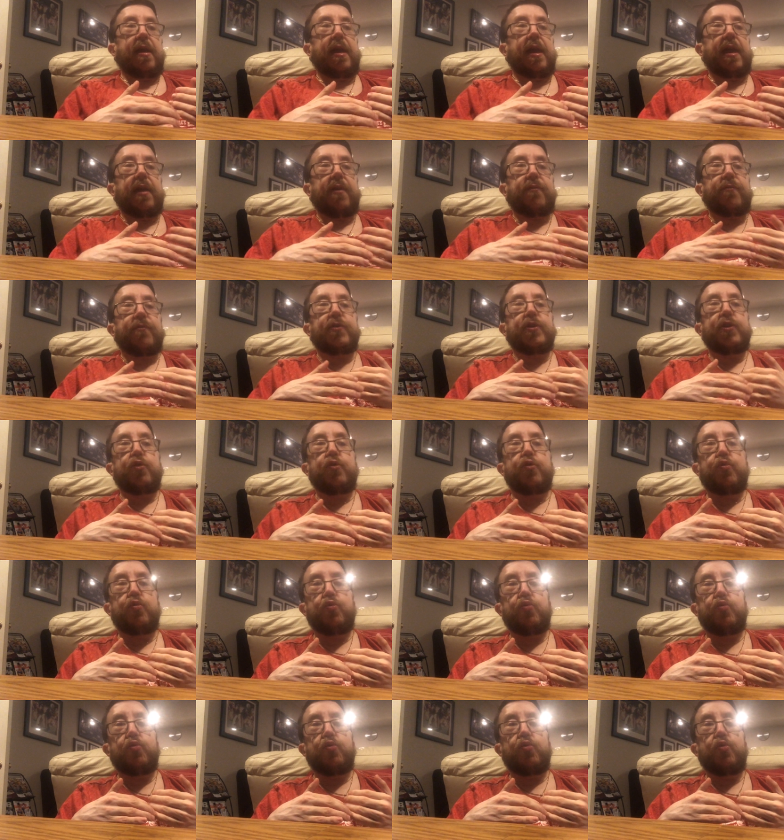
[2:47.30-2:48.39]
if
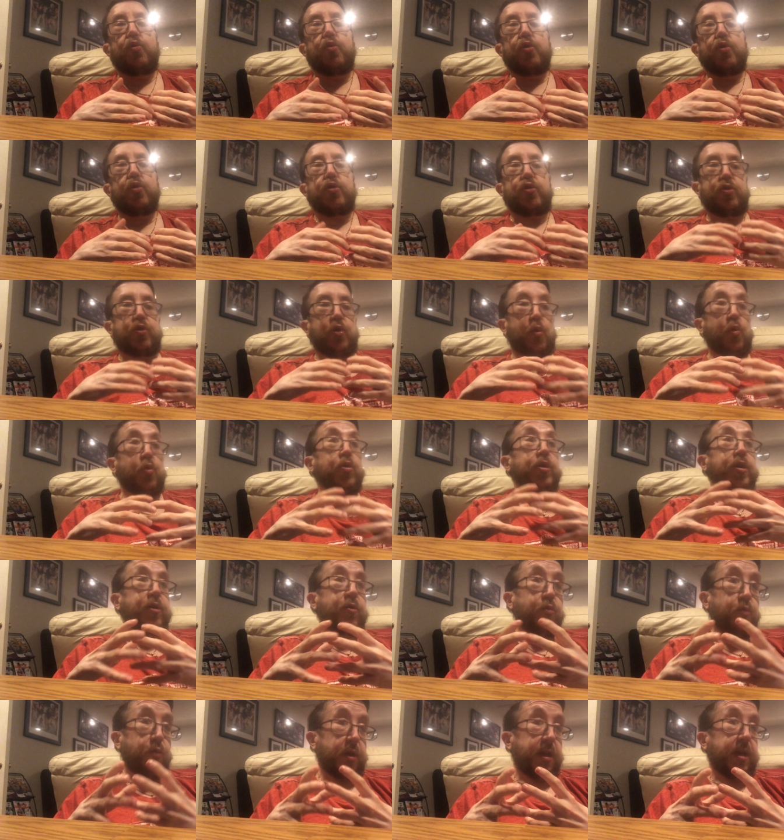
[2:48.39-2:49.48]
you don't
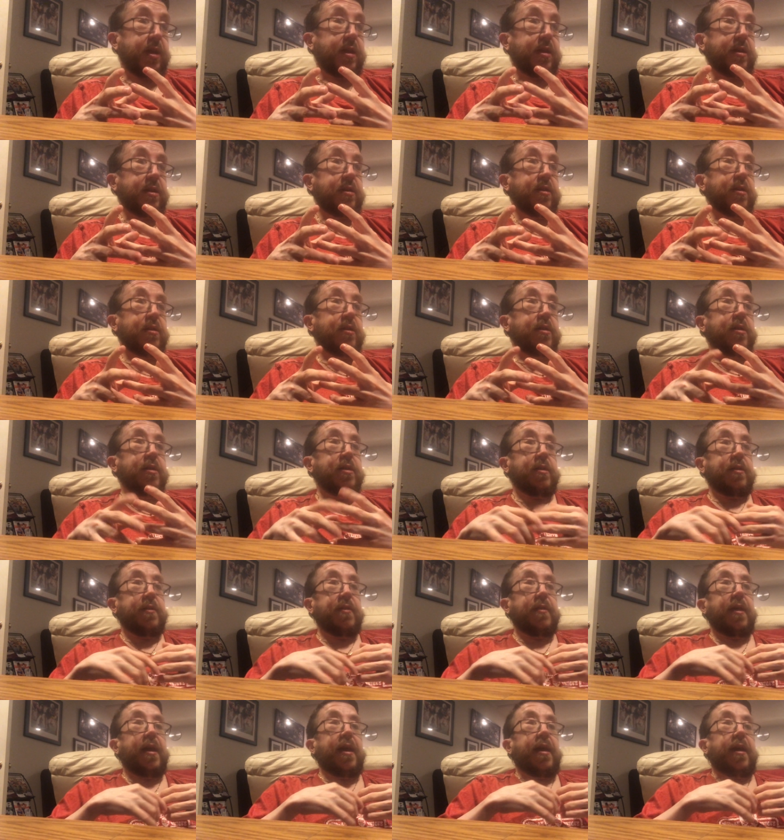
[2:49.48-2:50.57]
agree
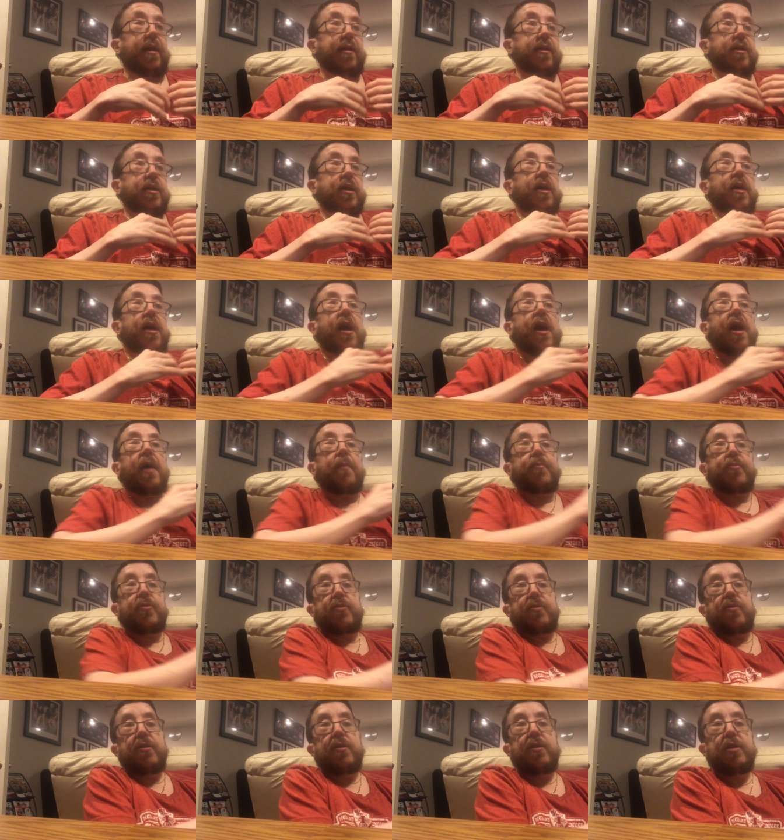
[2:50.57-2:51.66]
that
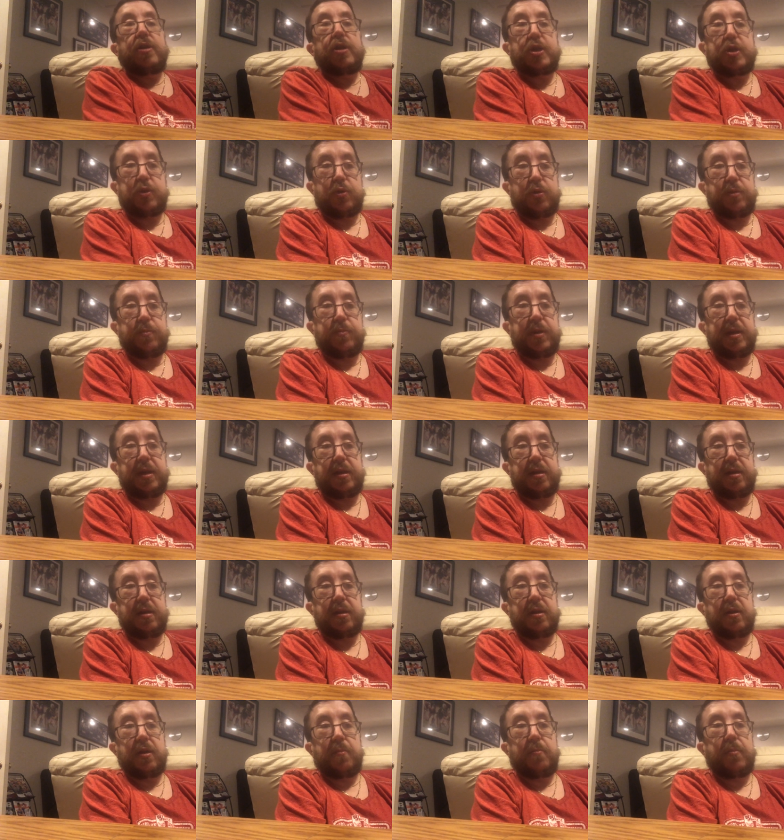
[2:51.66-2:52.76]
cops should
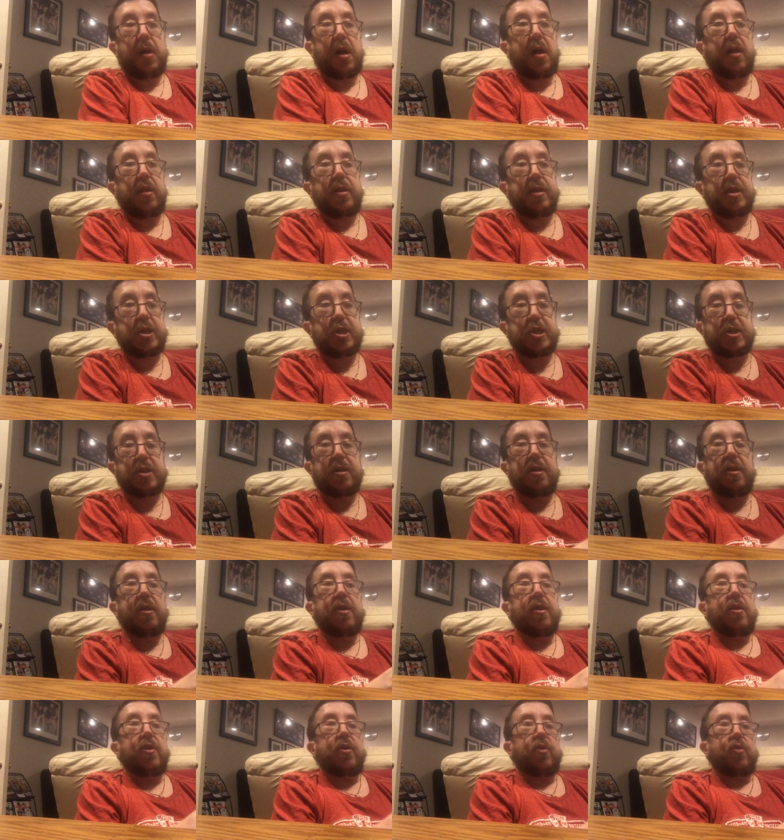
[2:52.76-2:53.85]
be abolished,
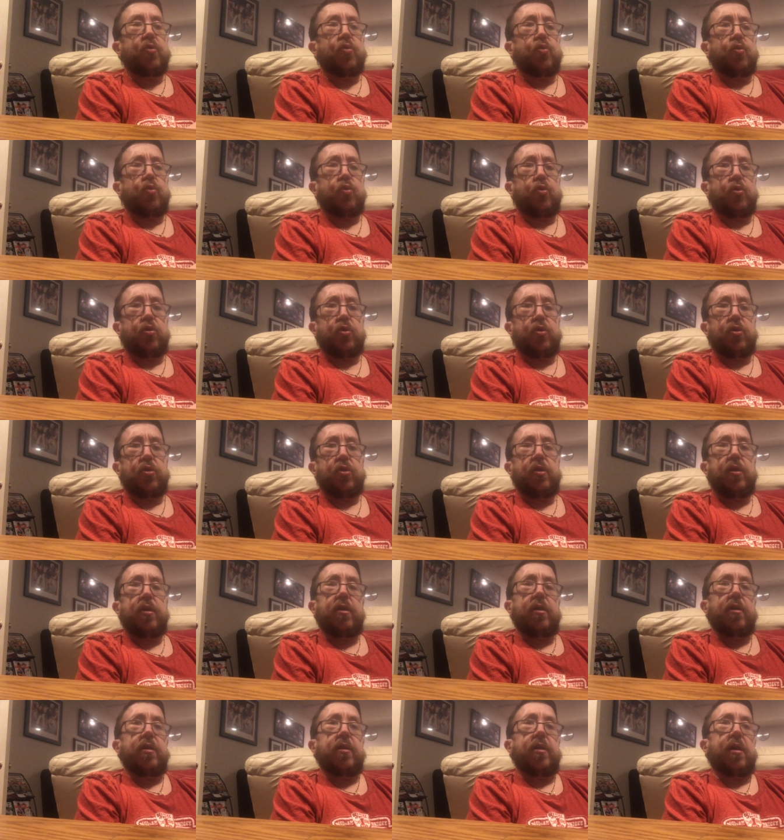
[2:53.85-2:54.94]
or
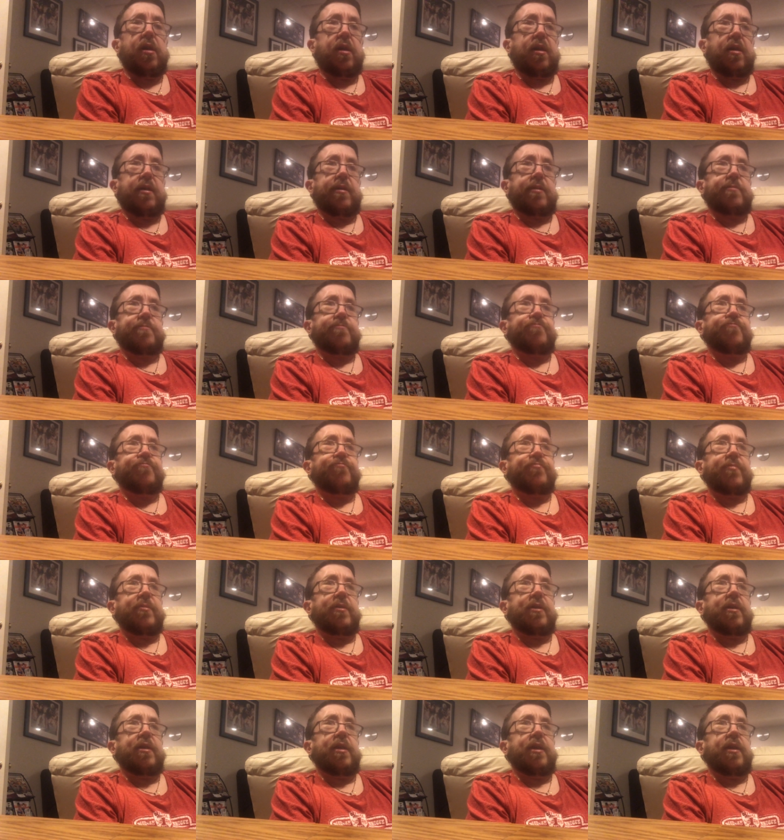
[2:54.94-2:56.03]
um,
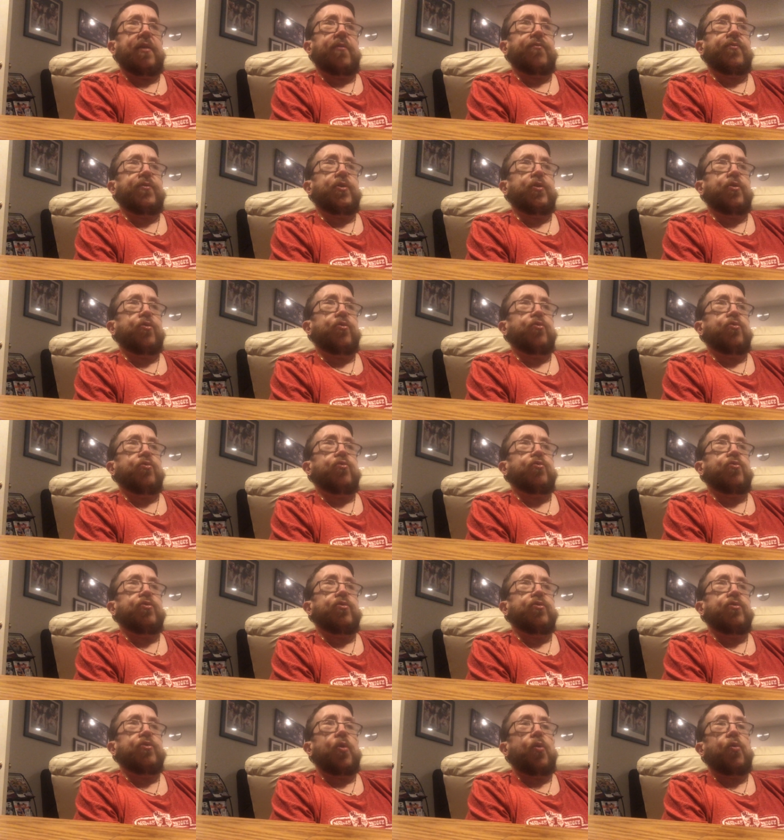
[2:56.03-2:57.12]
if you
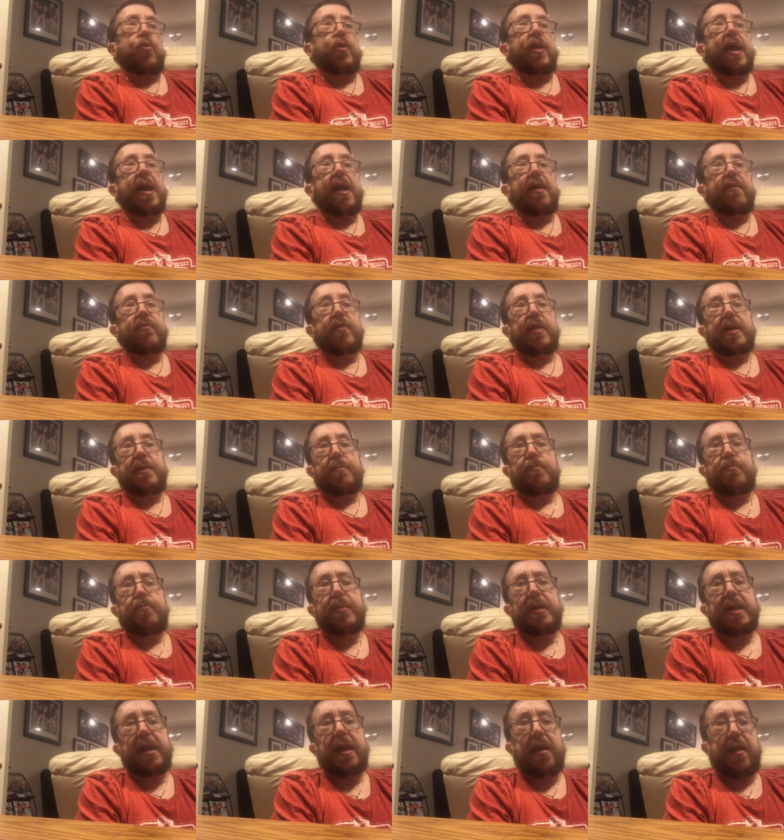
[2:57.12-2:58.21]
don't have like
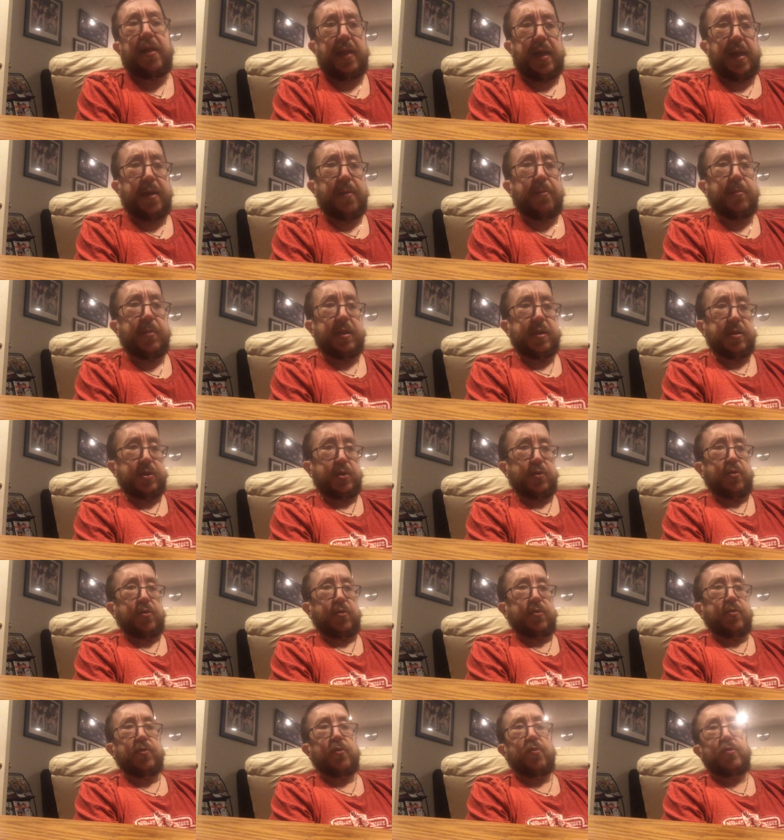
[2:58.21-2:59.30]
BLM in your
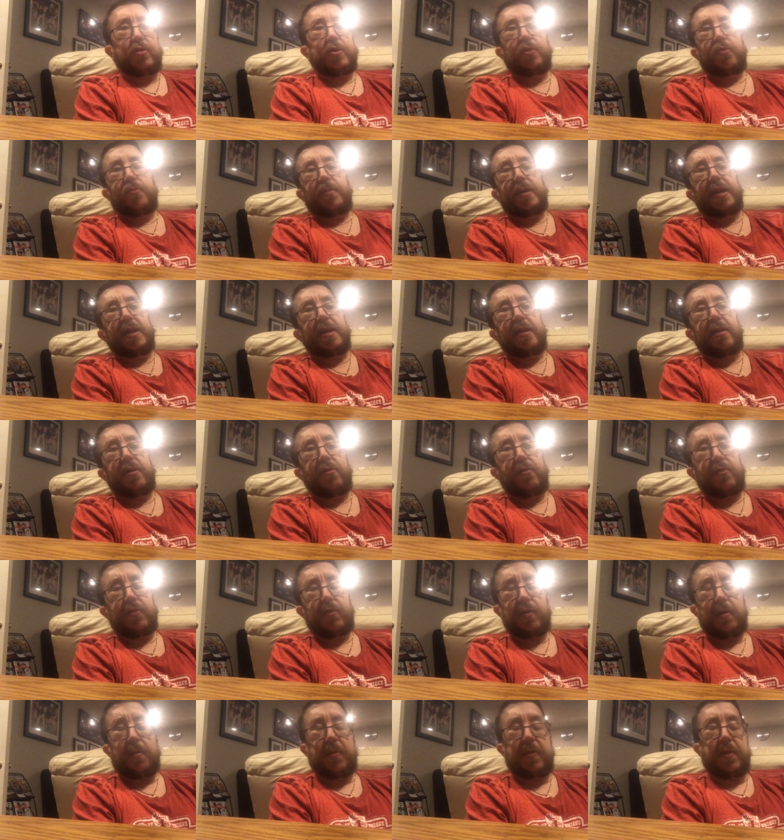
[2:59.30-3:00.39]
social media or
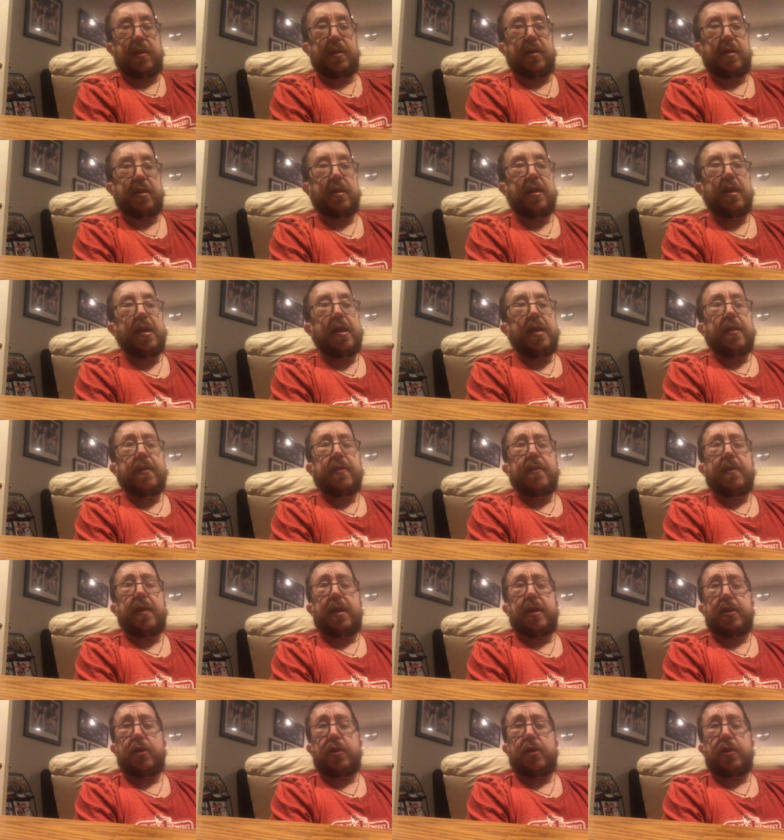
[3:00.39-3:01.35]
something, that